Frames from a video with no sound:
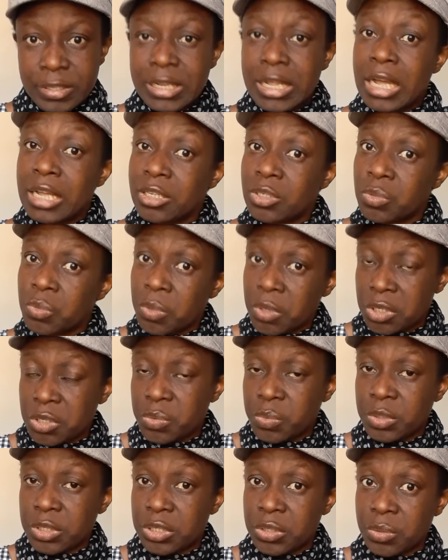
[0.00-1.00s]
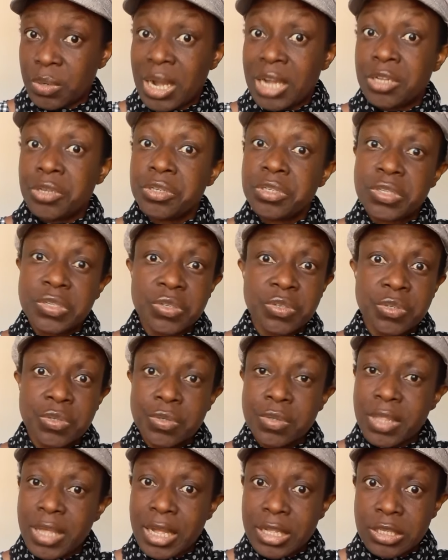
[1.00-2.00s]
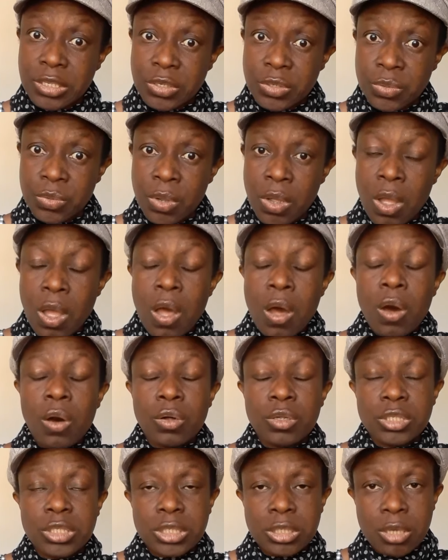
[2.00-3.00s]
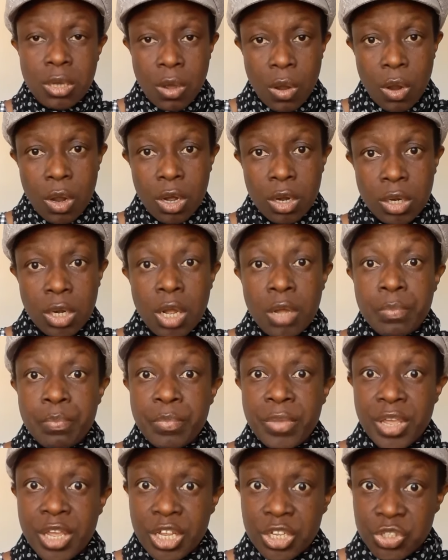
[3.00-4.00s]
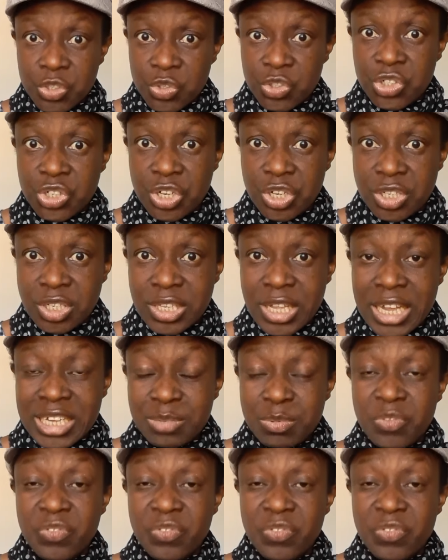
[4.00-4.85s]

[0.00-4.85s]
That's what we do. I used to do that too until God began to chastise me.